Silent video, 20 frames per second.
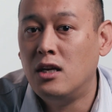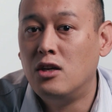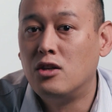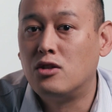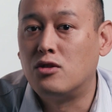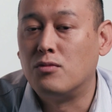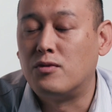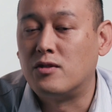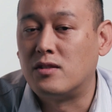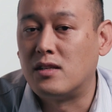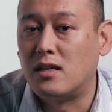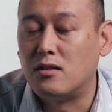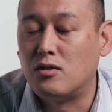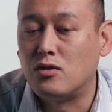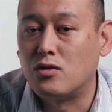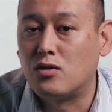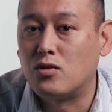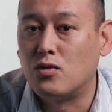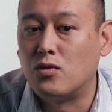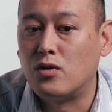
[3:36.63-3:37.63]
to present your
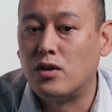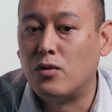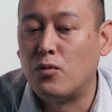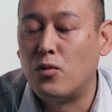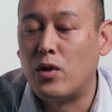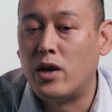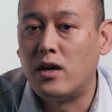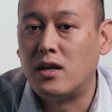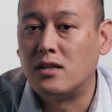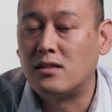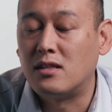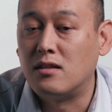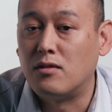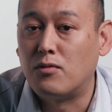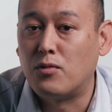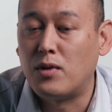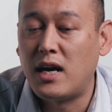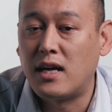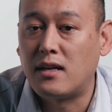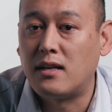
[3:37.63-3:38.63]
story, whereas in the
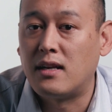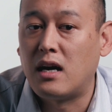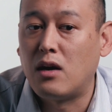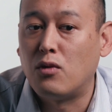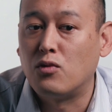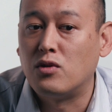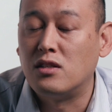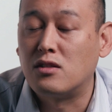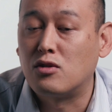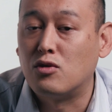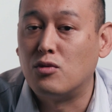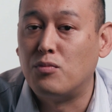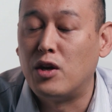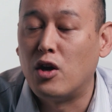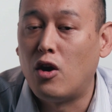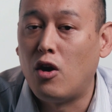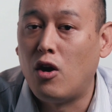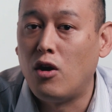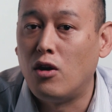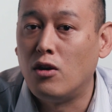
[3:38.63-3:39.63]
rat now, this could be
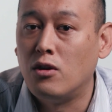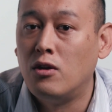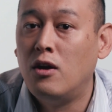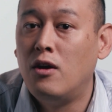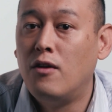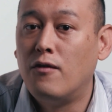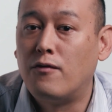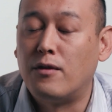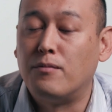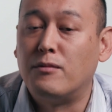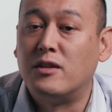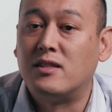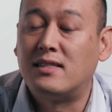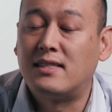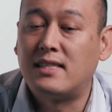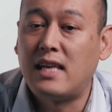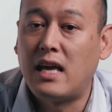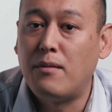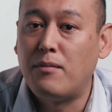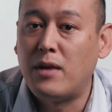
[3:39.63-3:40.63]
all from the
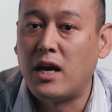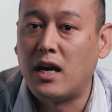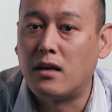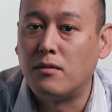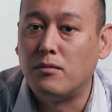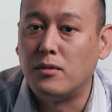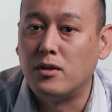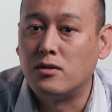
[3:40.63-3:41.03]
same animal.